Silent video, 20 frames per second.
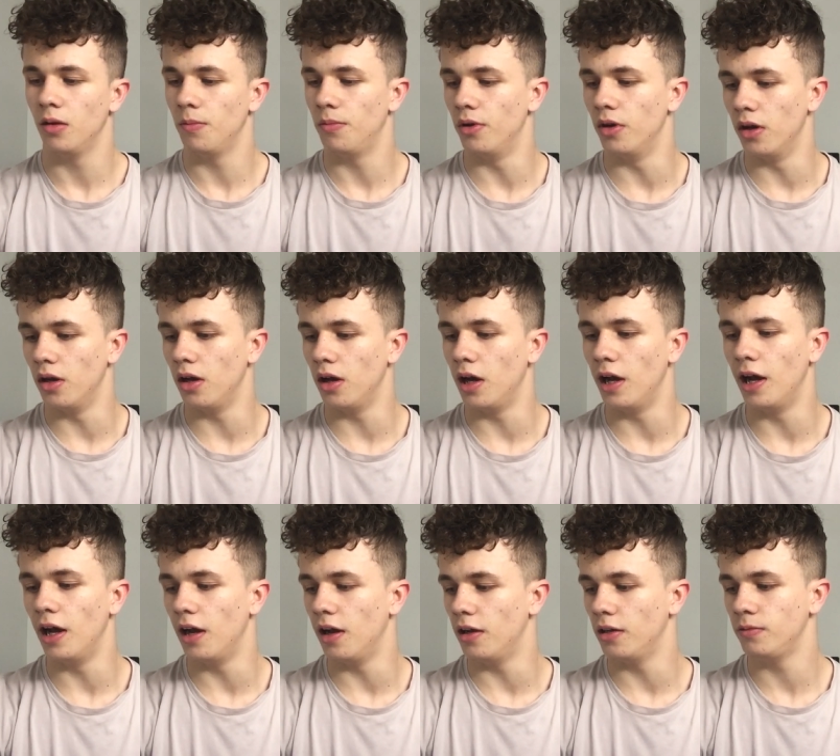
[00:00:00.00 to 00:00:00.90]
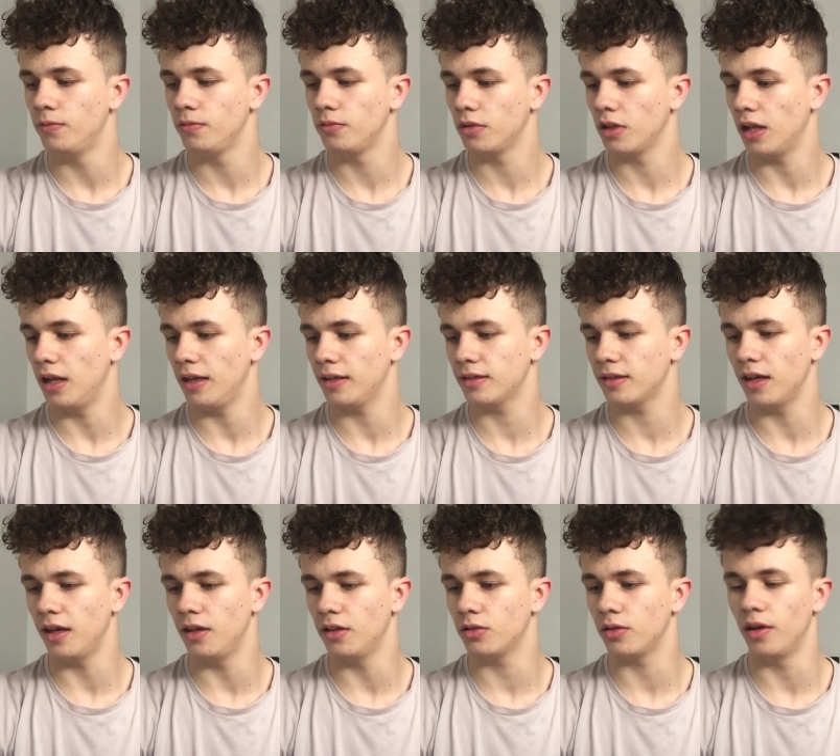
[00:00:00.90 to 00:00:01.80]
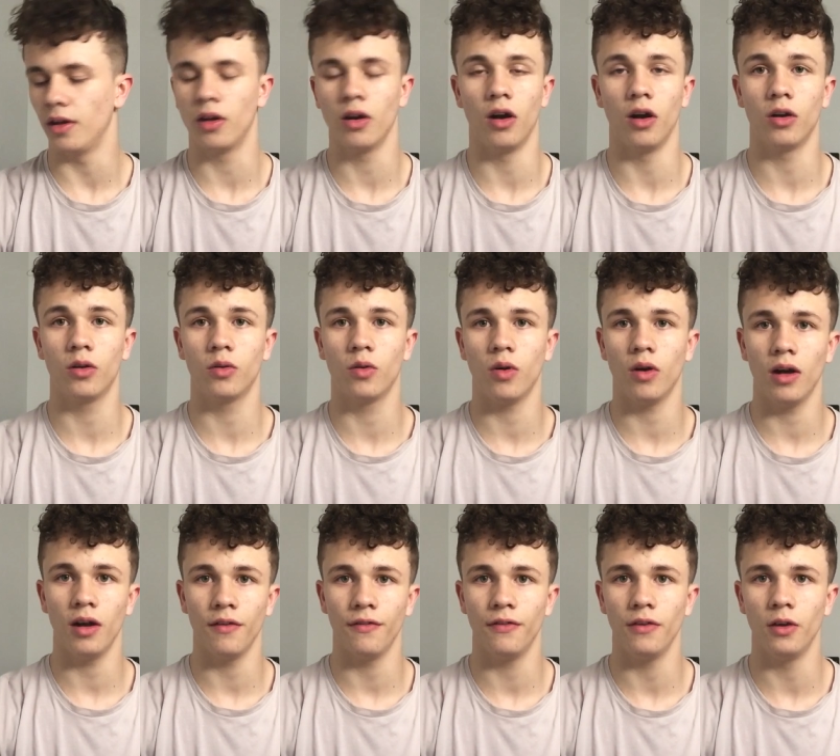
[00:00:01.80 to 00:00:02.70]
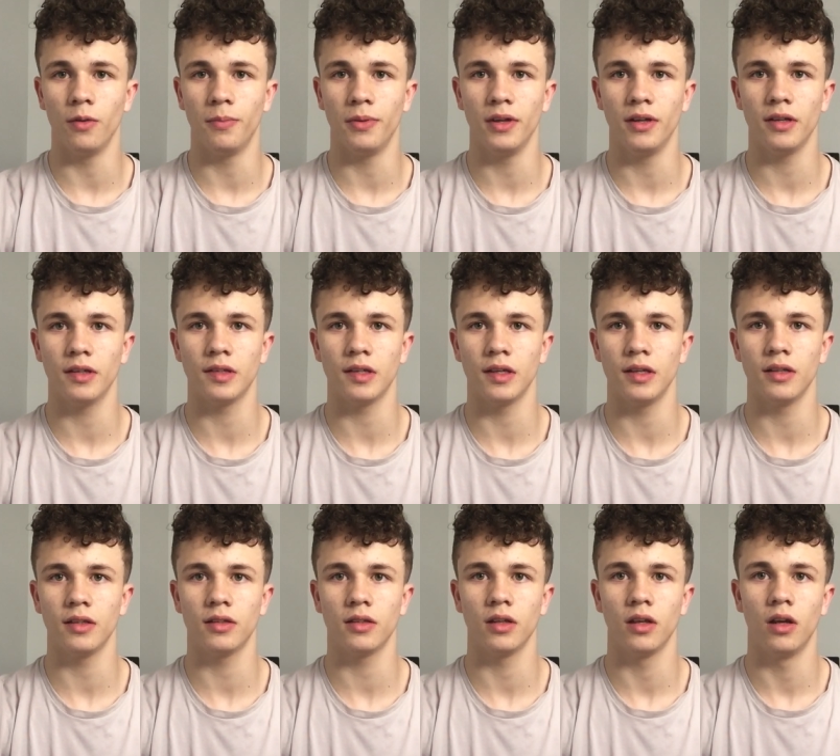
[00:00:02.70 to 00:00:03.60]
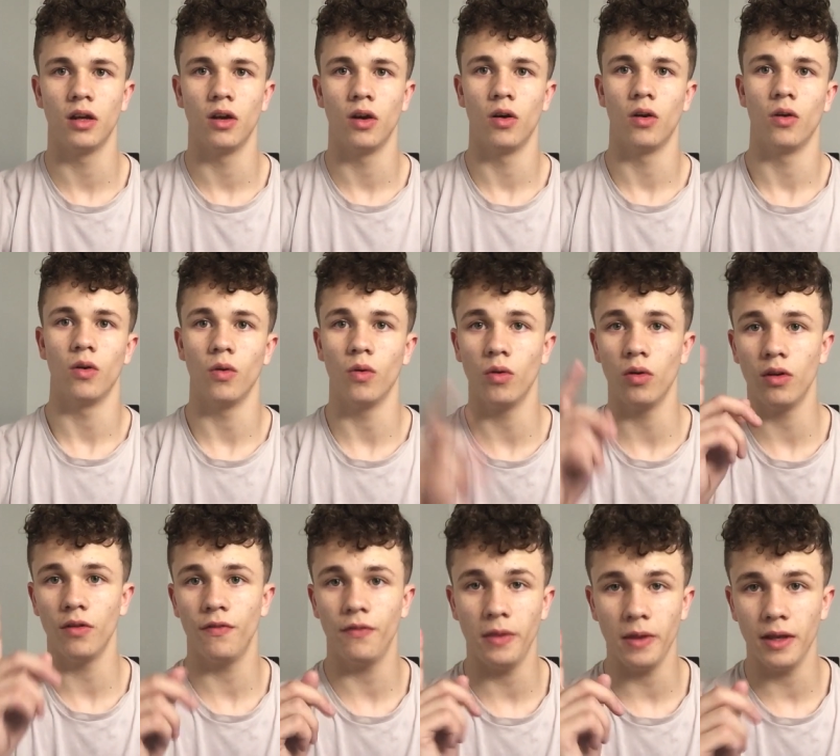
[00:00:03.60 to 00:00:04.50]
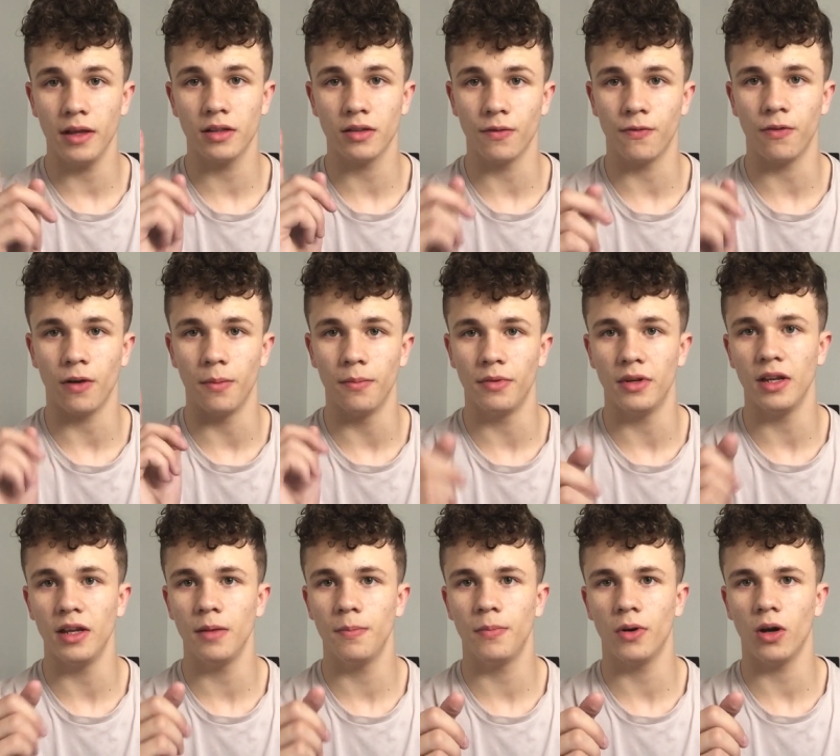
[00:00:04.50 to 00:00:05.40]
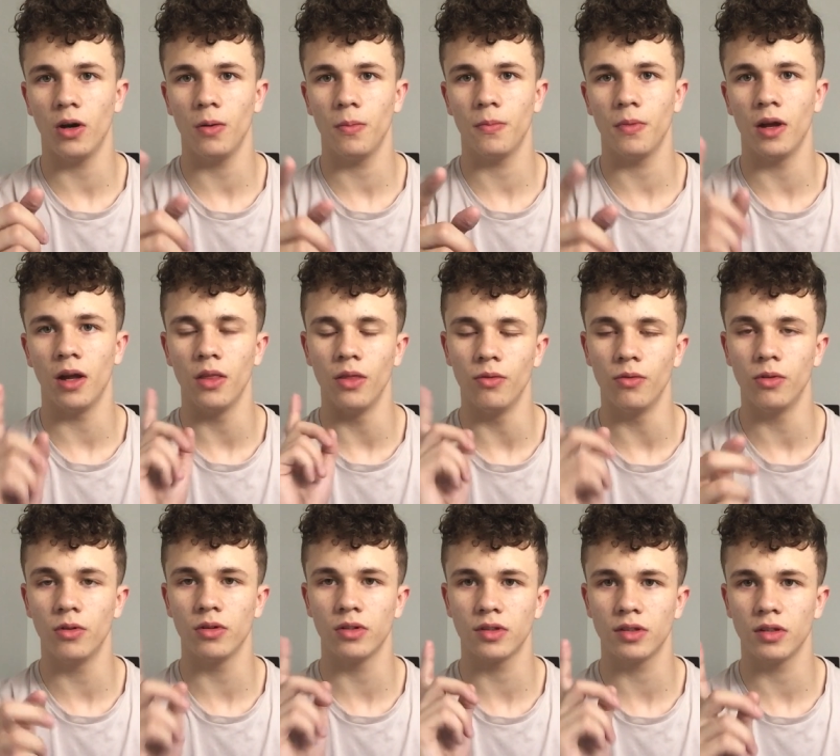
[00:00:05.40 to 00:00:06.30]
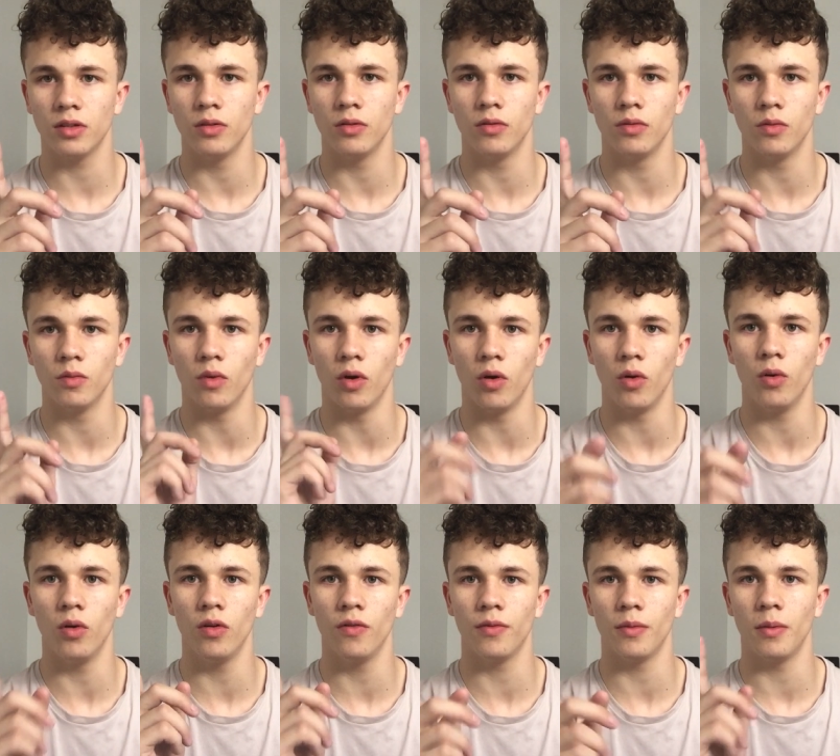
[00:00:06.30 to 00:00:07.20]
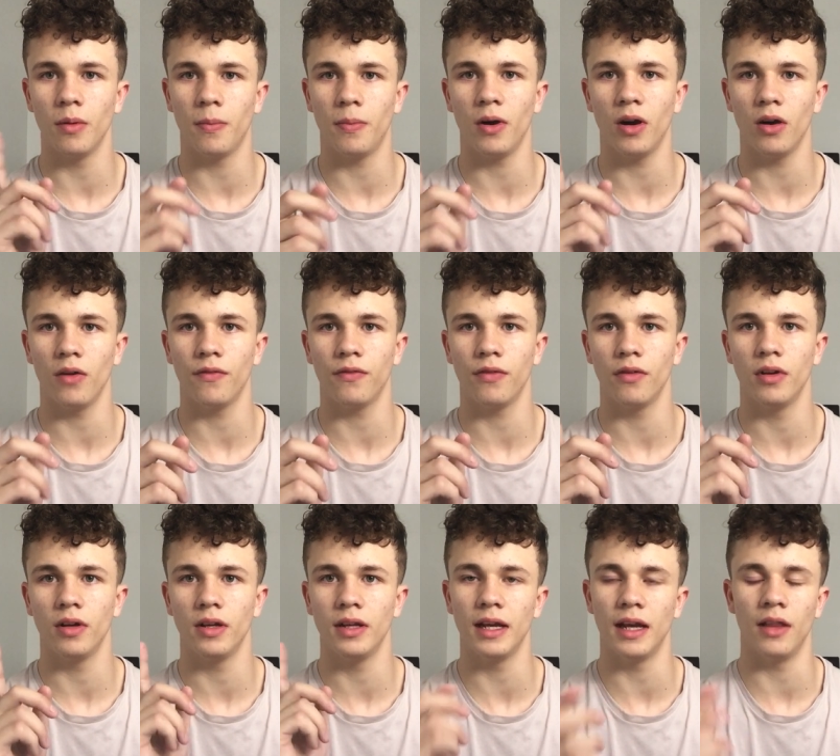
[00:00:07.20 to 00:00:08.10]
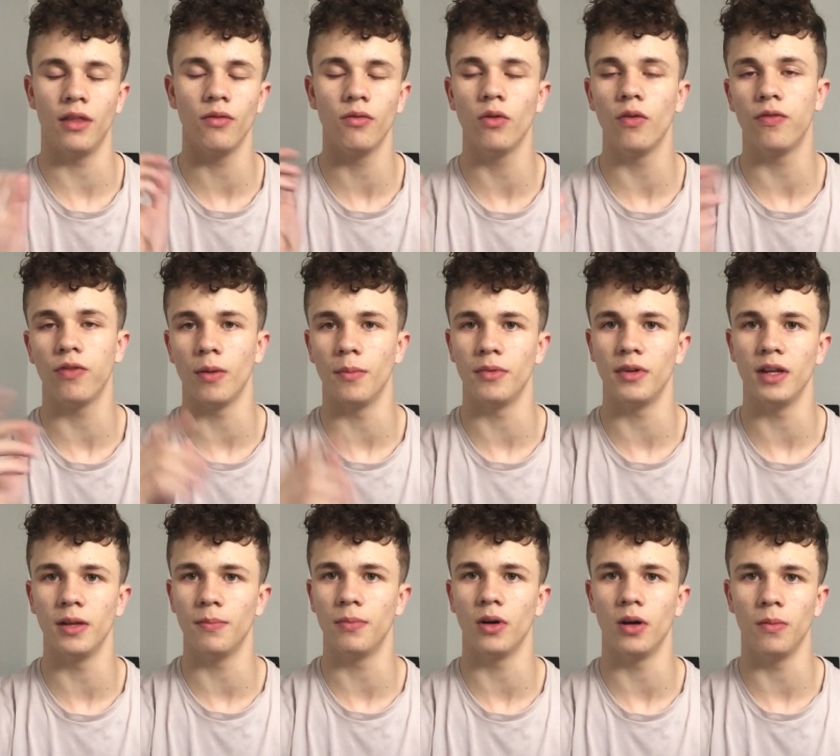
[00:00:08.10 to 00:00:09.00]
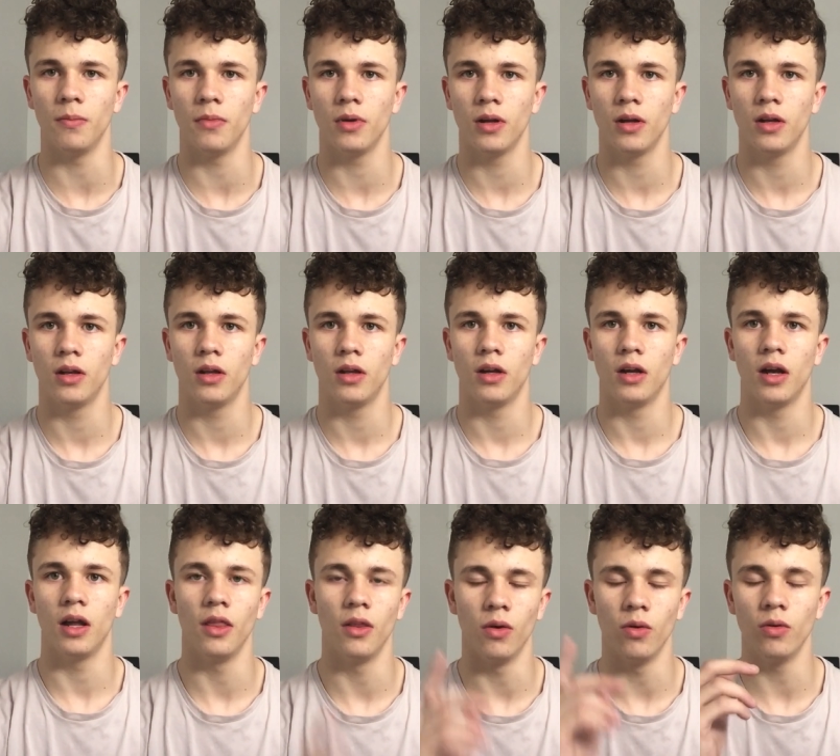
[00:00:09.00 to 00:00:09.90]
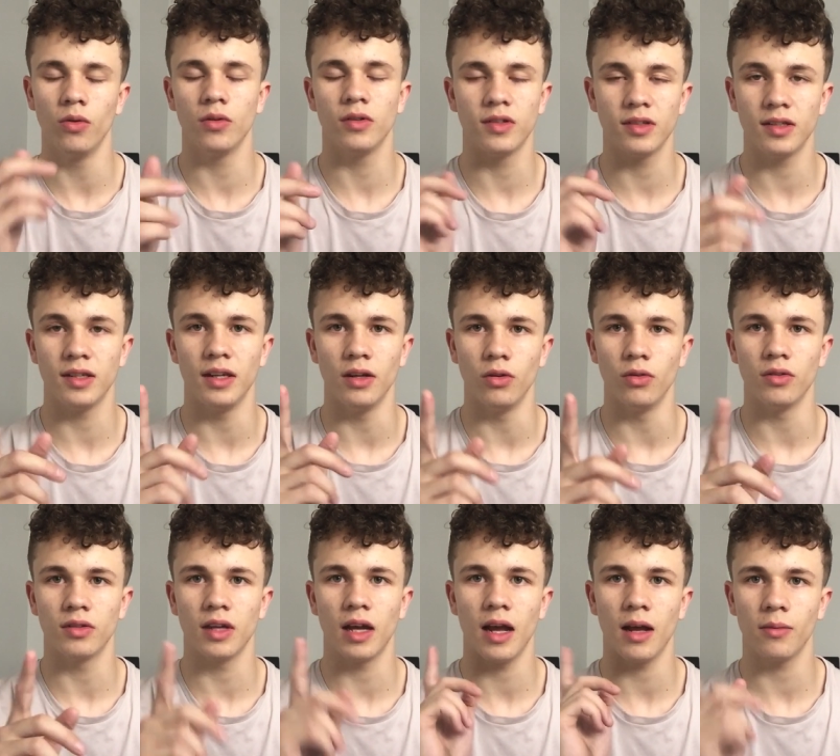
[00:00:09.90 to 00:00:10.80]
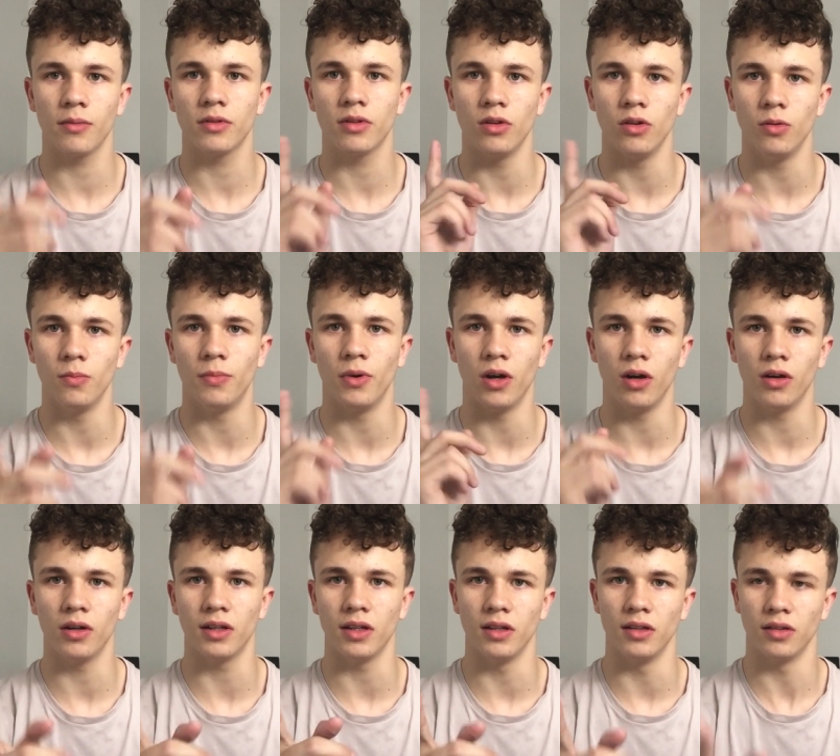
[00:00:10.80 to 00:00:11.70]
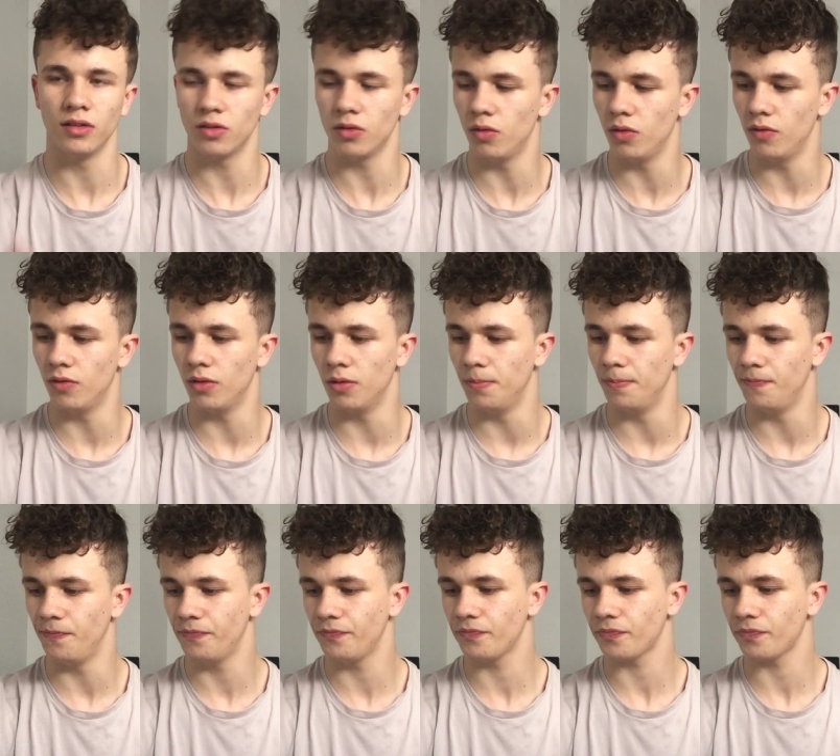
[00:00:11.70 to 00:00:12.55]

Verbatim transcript: But uh, let's get into it. Got quite a few pieces. All of these are from Depop, and they're all well, all of them apart from yeah, they're all from Depop and they're all steals, absolute bargains, all of them.